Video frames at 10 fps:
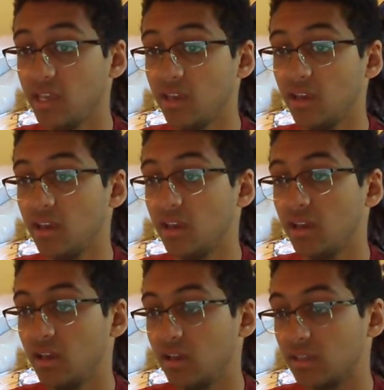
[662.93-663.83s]
he's pretty
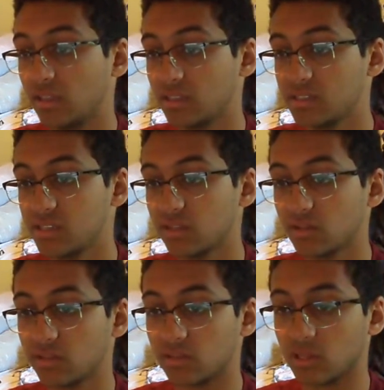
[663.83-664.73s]
good. I like
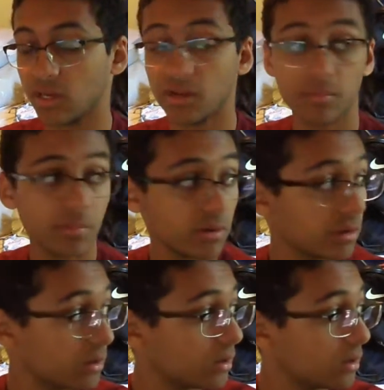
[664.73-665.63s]
him.
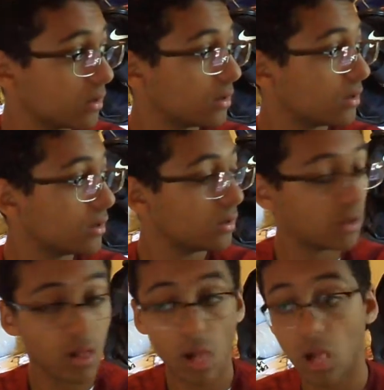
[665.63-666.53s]
Hendo,
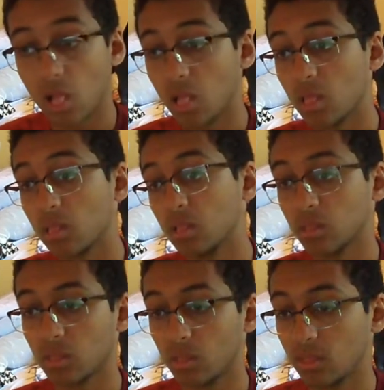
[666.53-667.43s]
I'm a
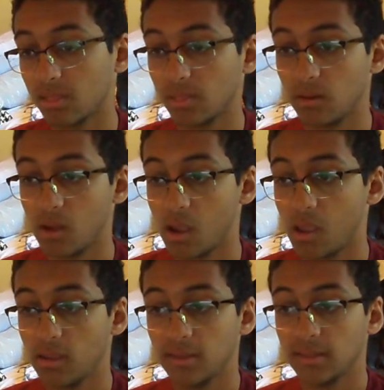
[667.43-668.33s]
Liverpool fan.
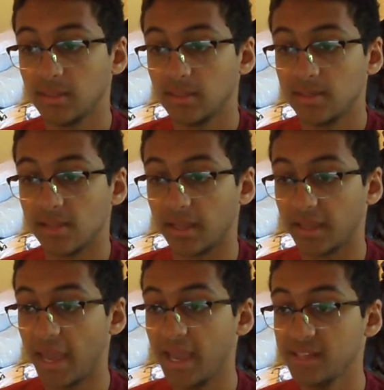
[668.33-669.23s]

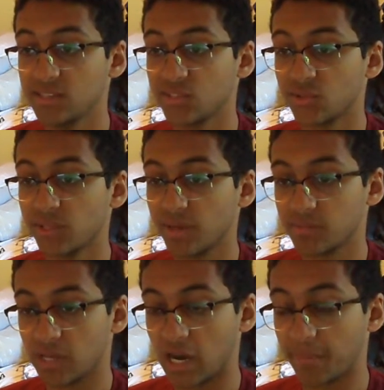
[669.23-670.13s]

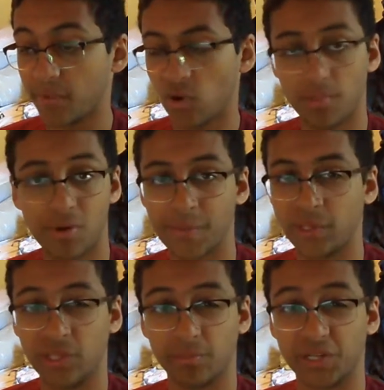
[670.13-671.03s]
Maguire.
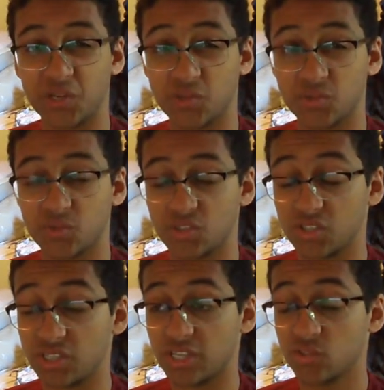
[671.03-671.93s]
Uh,
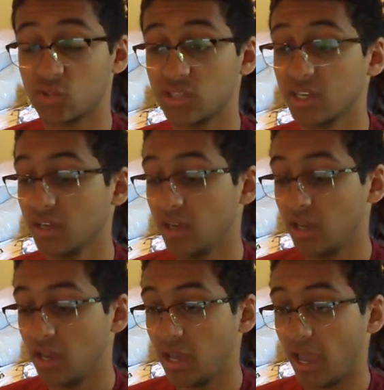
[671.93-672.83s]
when
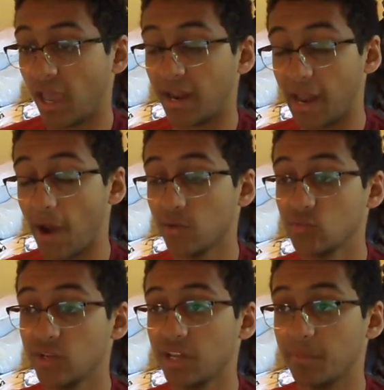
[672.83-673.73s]
he was at Hull
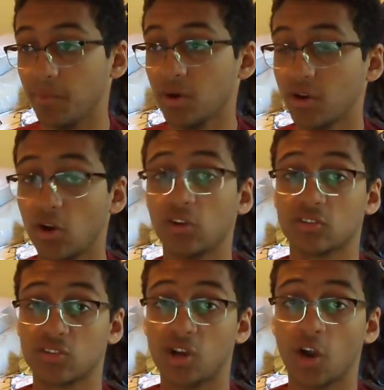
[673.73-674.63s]
City, I
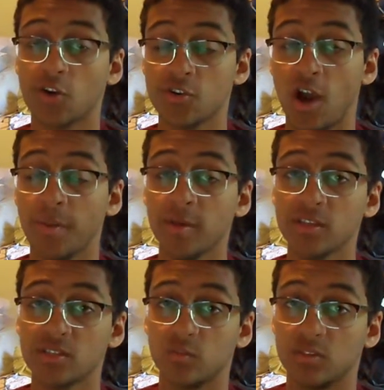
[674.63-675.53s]
didn't think he was
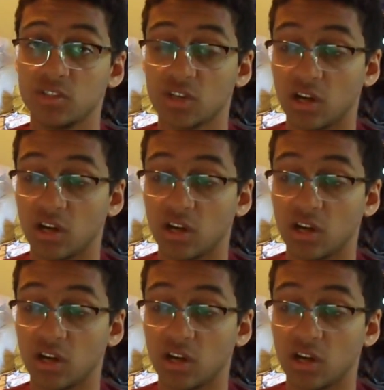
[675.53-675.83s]
that good.